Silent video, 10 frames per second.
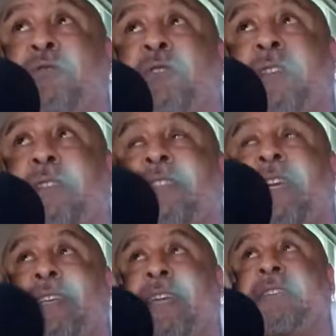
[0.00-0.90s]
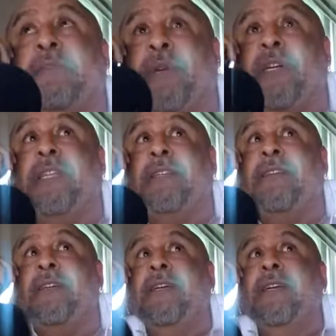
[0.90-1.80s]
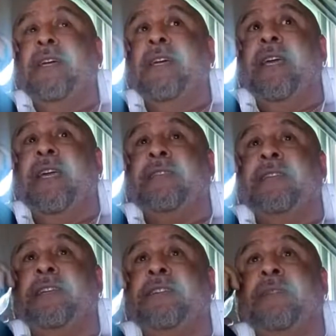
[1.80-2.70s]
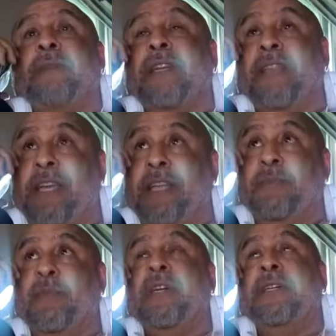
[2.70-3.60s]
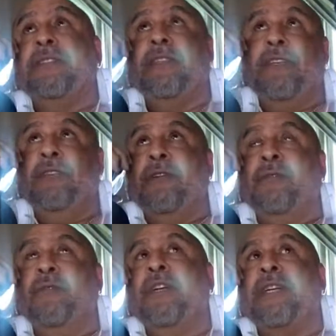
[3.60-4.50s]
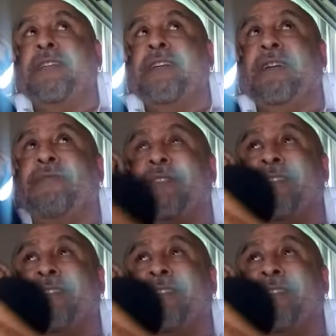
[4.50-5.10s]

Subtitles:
you can set that to punt and teach him how to catch punts and, look at the coverage